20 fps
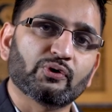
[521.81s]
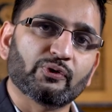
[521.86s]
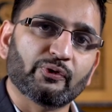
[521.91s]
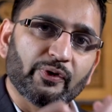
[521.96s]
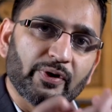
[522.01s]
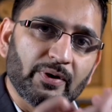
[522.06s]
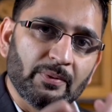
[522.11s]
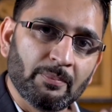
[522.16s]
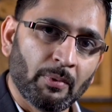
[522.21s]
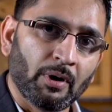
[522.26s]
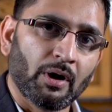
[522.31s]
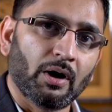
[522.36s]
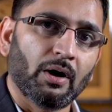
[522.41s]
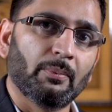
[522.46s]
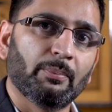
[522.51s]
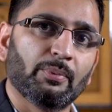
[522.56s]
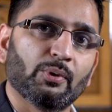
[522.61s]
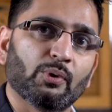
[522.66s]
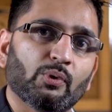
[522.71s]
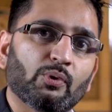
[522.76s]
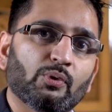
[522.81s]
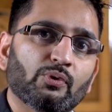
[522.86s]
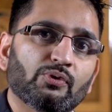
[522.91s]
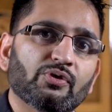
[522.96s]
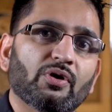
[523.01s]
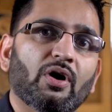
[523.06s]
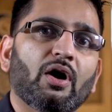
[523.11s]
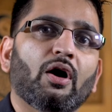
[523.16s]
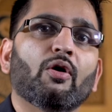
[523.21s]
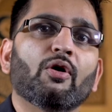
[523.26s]
3 marbles
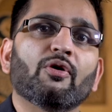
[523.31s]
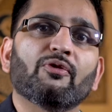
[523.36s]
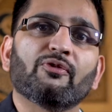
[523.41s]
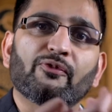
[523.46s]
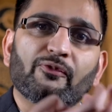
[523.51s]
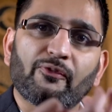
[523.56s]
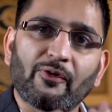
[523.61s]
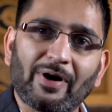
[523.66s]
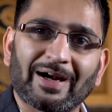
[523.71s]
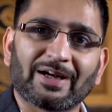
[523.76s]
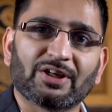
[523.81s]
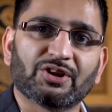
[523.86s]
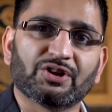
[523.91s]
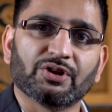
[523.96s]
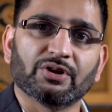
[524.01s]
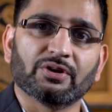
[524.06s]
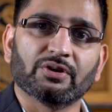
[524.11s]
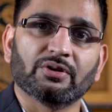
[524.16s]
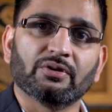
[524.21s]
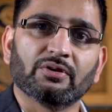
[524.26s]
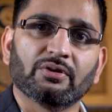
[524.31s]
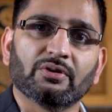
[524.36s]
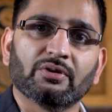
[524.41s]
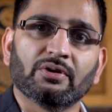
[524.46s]
are a fraction